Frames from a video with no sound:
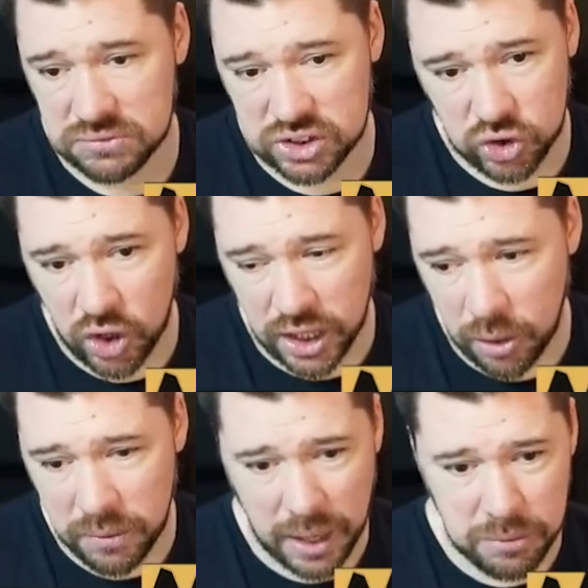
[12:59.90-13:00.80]
Not going to
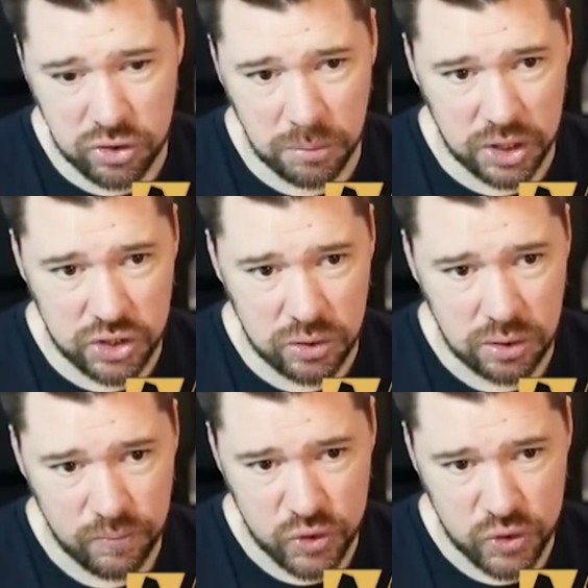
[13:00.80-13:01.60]
help with chemistry, mind you.